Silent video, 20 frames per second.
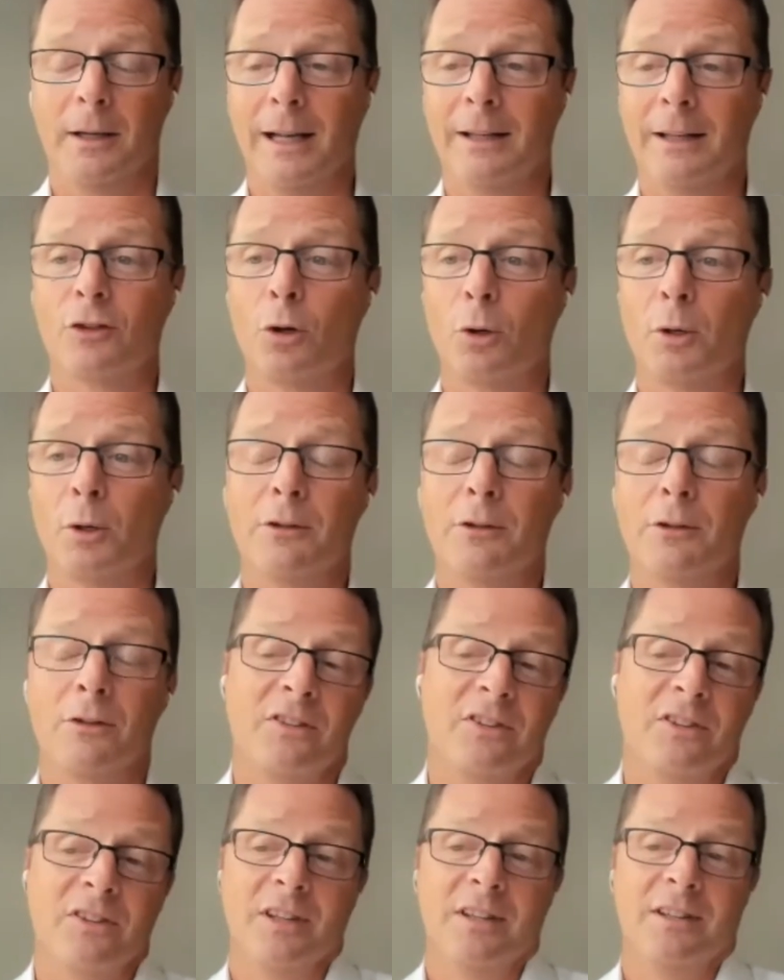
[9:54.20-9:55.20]
let's call it a
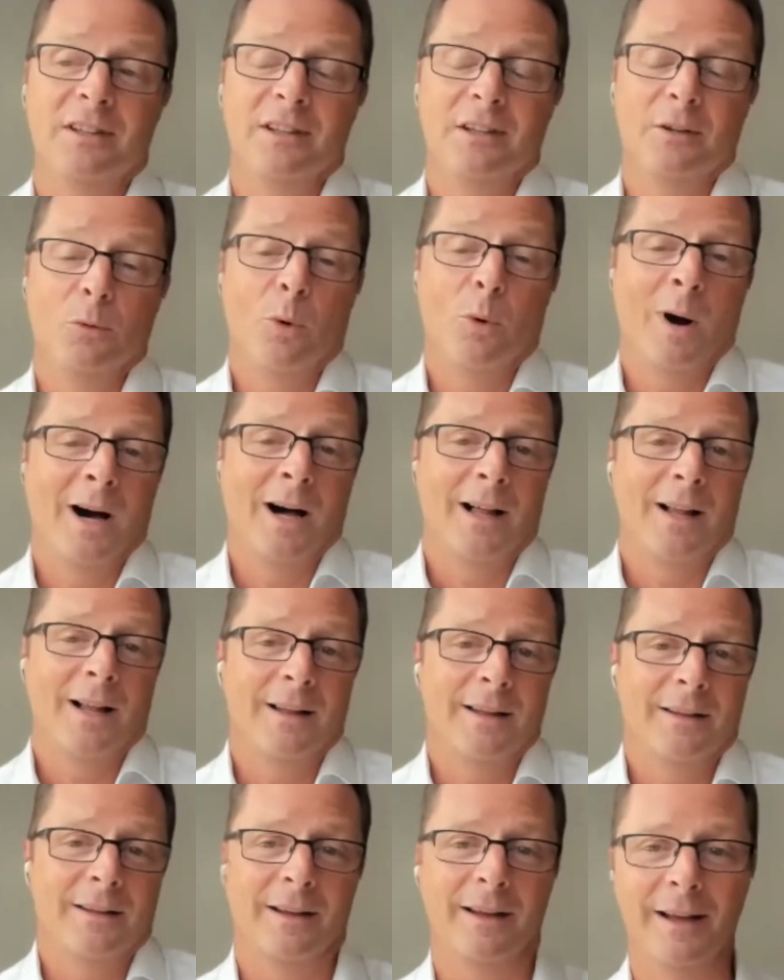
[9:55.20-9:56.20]

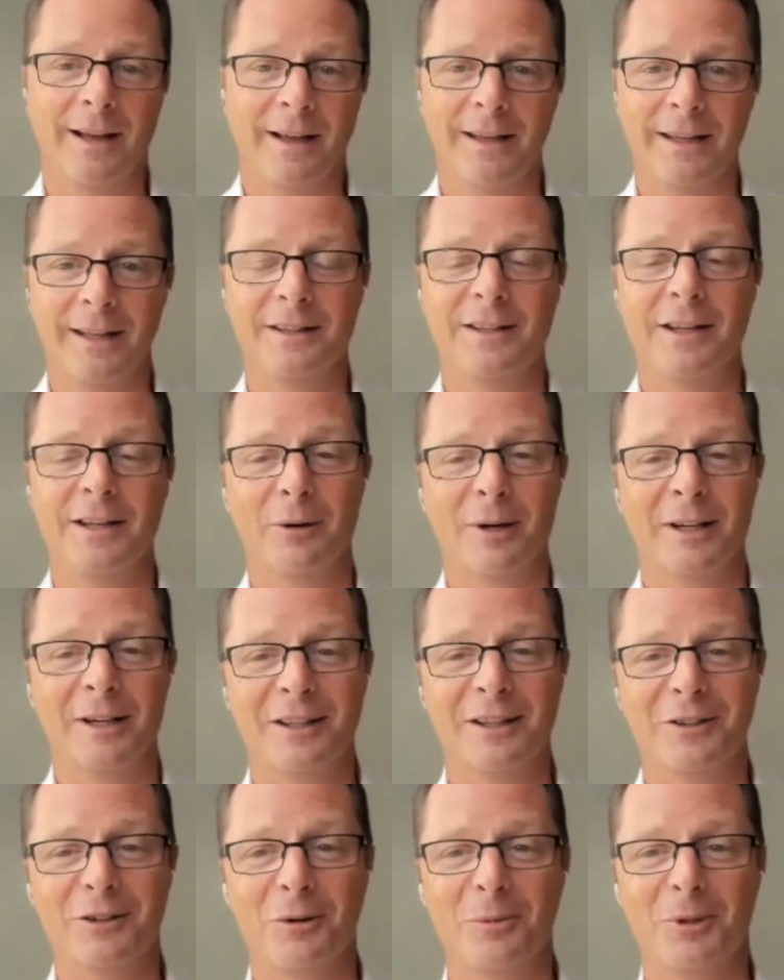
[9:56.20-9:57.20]
city-wide
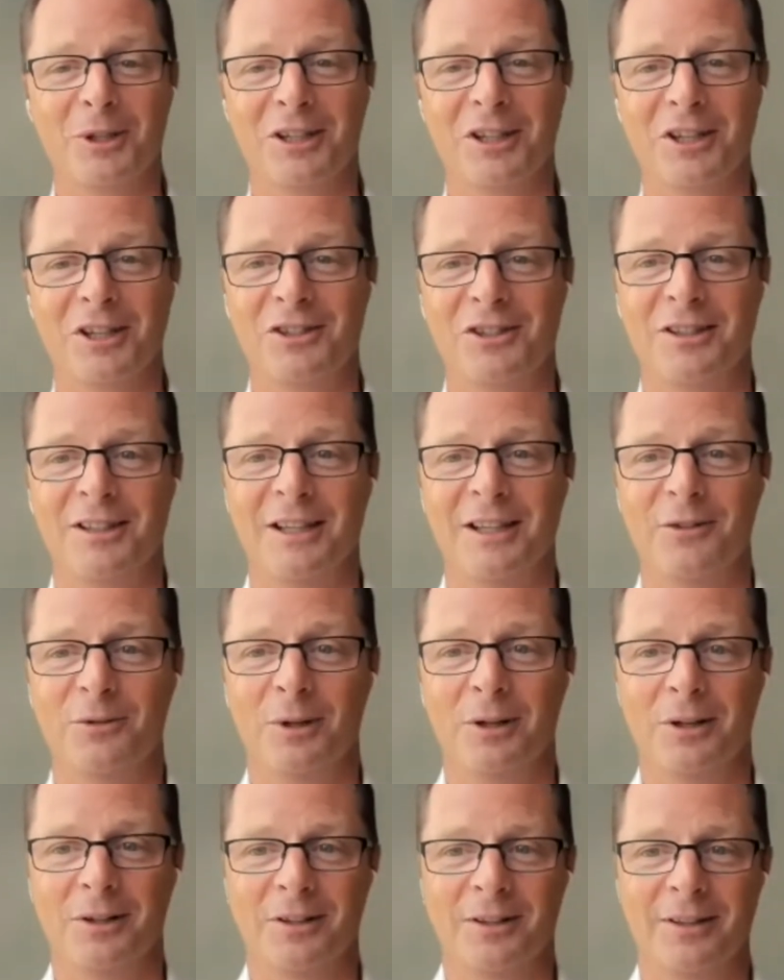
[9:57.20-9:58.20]
integrated communication
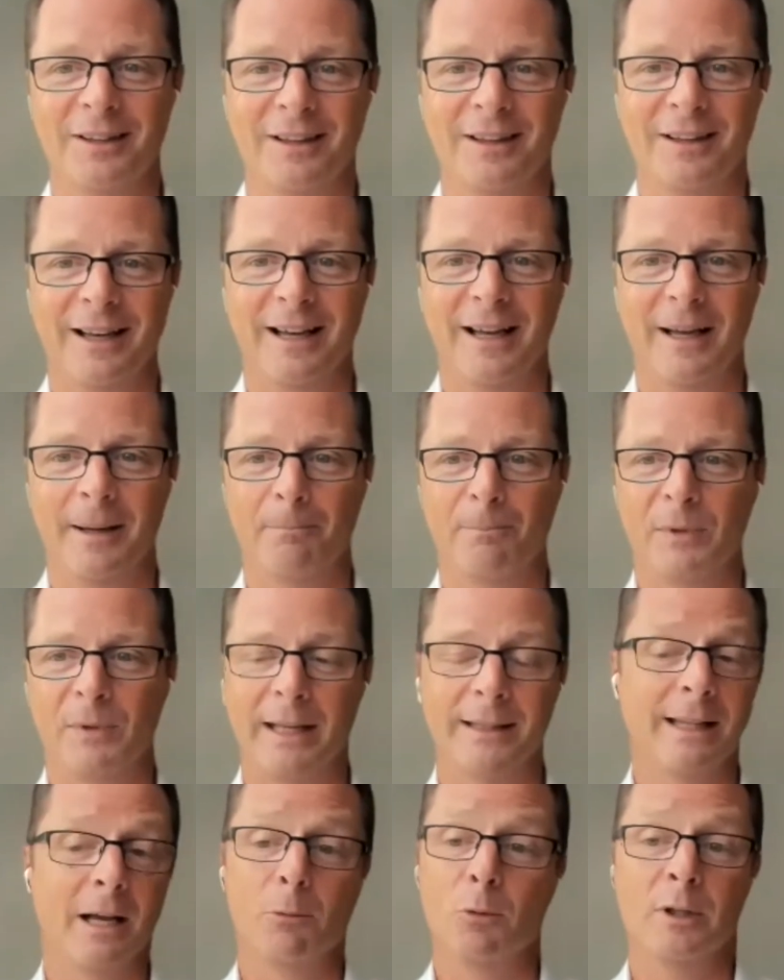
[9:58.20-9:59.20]
network, and
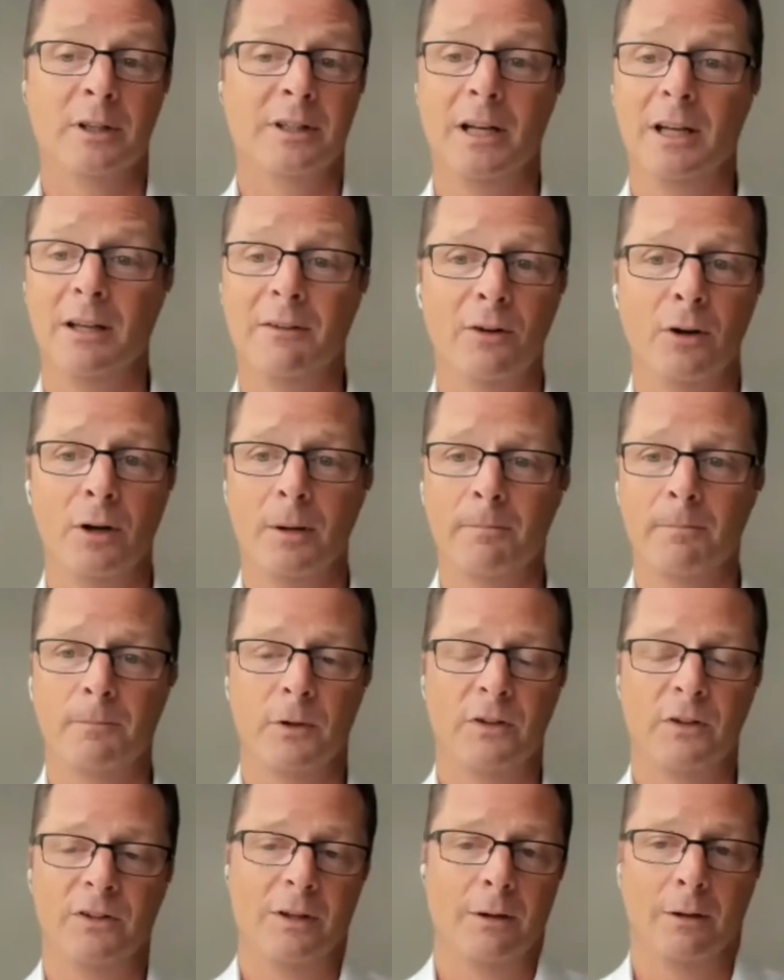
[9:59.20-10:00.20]
that will deliver
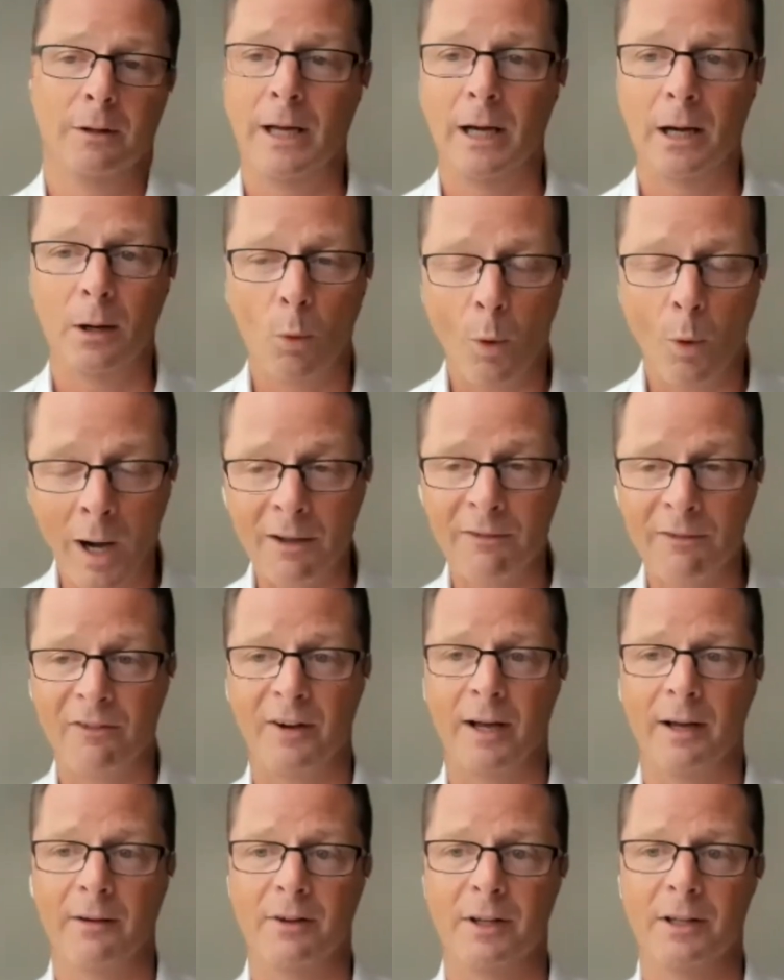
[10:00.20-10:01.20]
cellular,
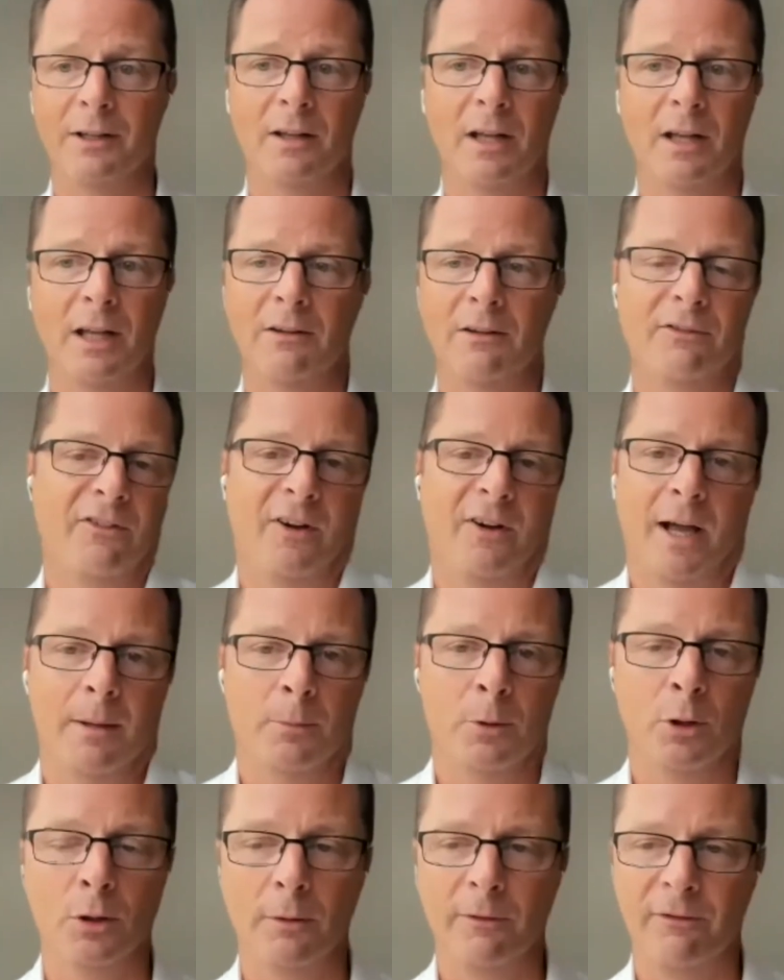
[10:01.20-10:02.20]
Wi-Fi, and
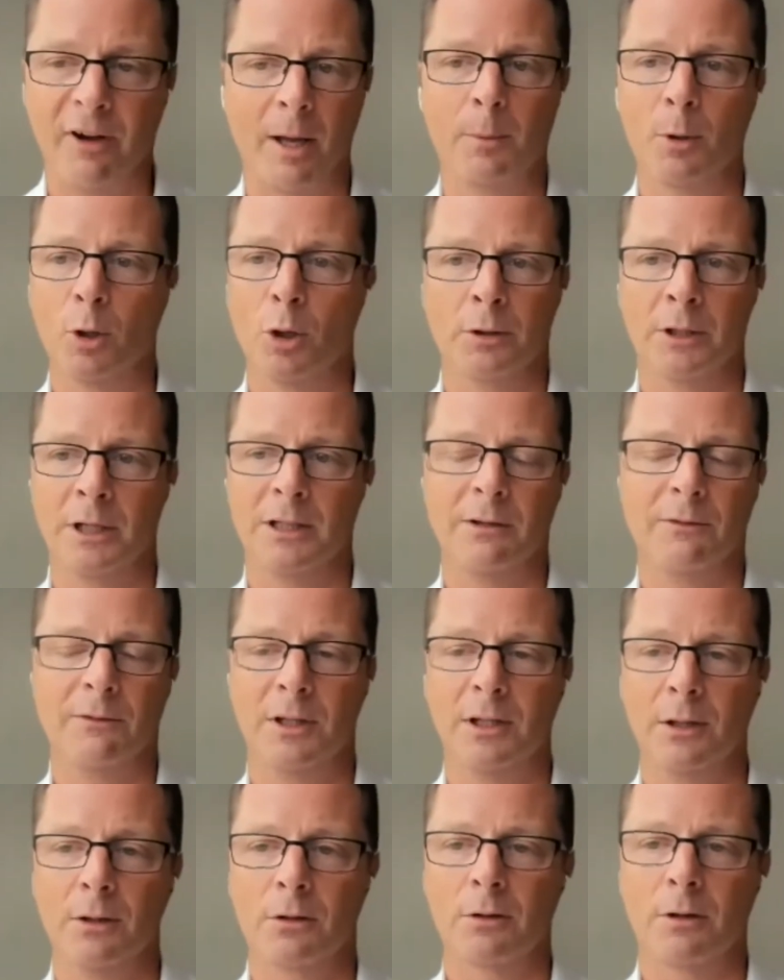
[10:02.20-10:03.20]
fiber
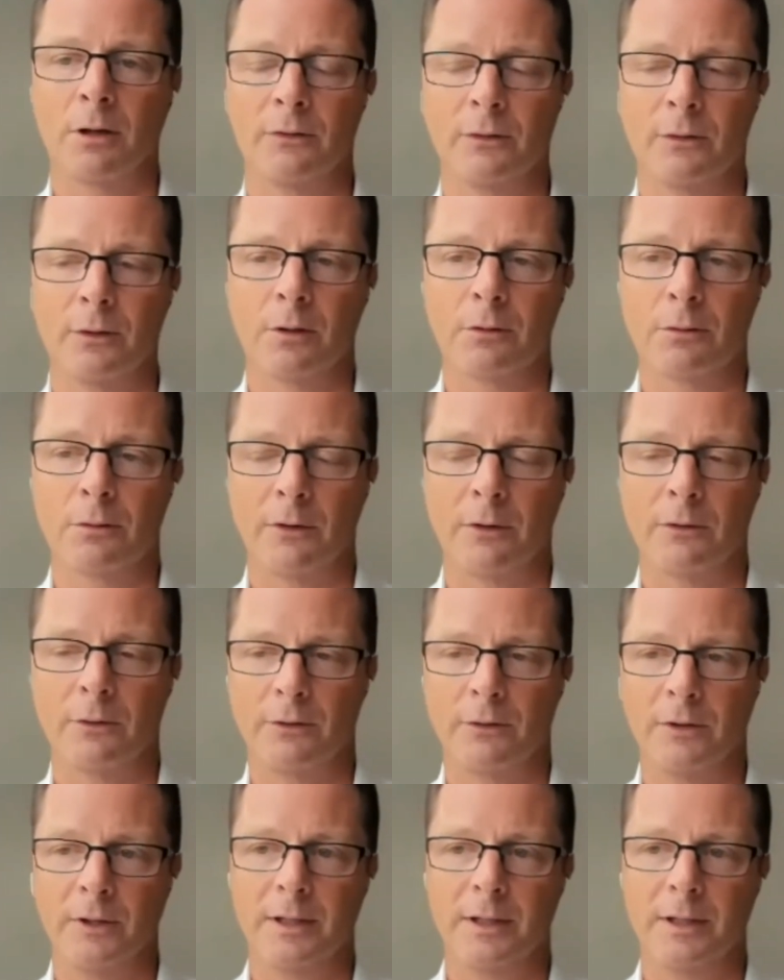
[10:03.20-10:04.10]
connectivity across the